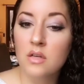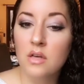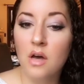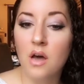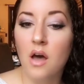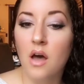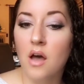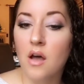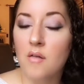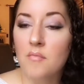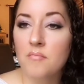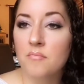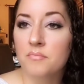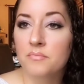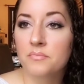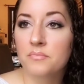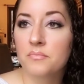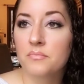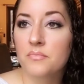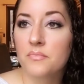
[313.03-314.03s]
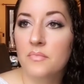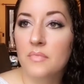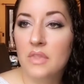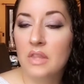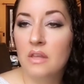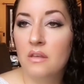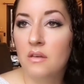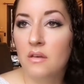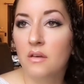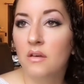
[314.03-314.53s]
And
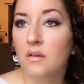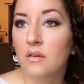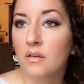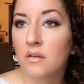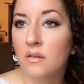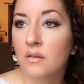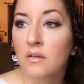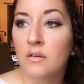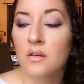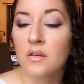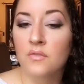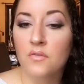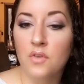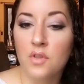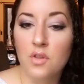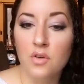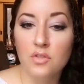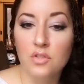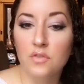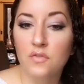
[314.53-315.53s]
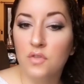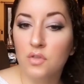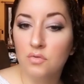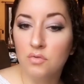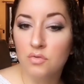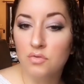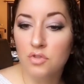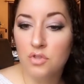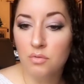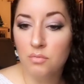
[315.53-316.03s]
for those of you
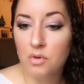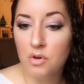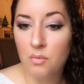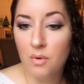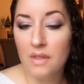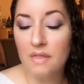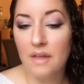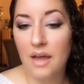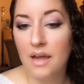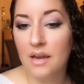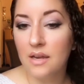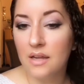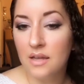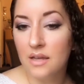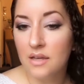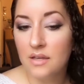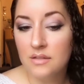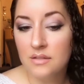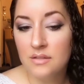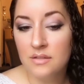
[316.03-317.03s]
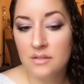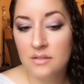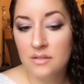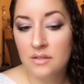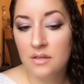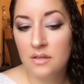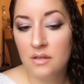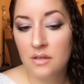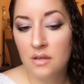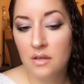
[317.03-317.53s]
who don't know what that
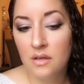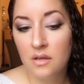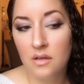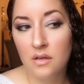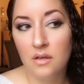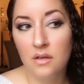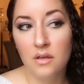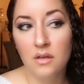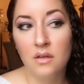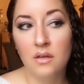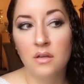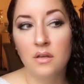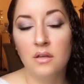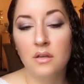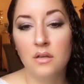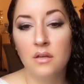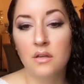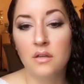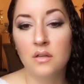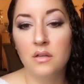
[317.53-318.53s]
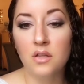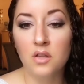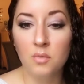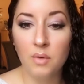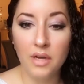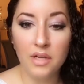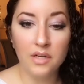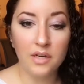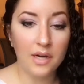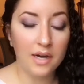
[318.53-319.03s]
is, you
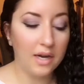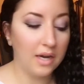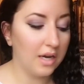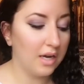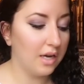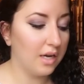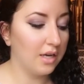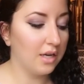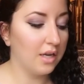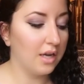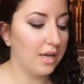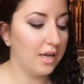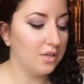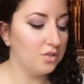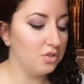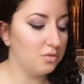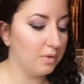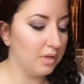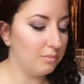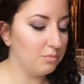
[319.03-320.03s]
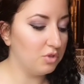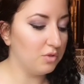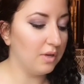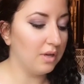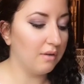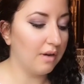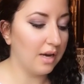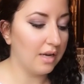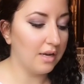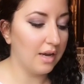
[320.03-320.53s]
wet your hair, you kind of do what I'm
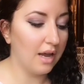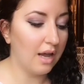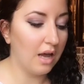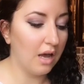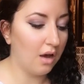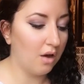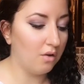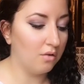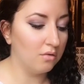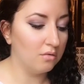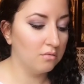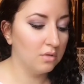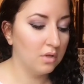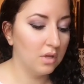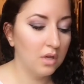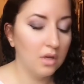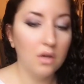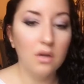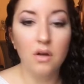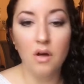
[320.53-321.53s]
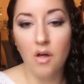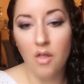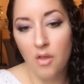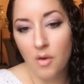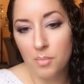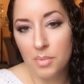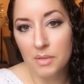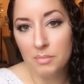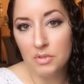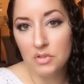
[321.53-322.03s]
doing right now,
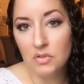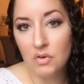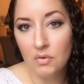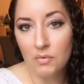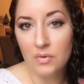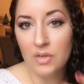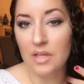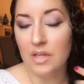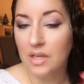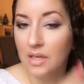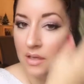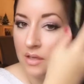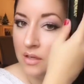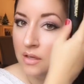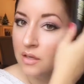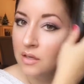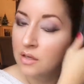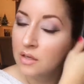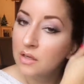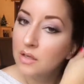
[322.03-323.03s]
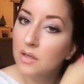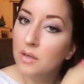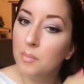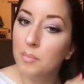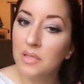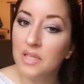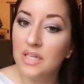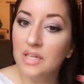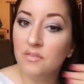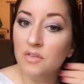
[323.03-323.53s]
although people don't really
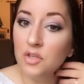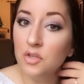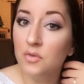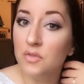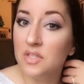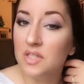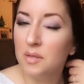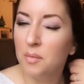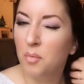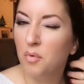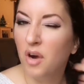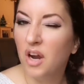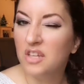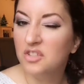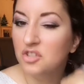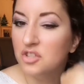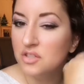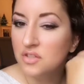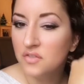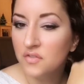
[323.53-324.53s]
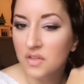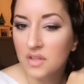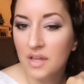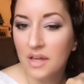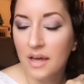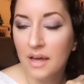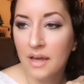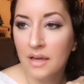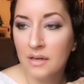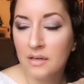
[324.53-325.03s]
believe in using brushes for
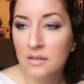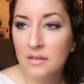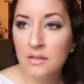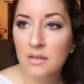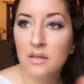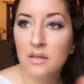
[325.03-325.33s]
that.